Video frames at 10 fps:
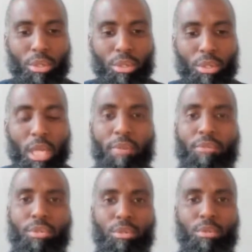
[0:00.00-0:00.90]
gave
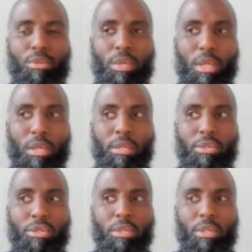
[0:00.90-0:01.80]
to
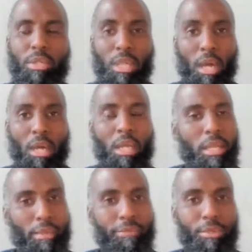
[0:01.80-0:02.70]
his young
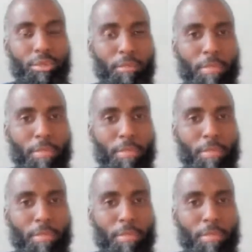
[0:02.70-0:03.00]
nephew.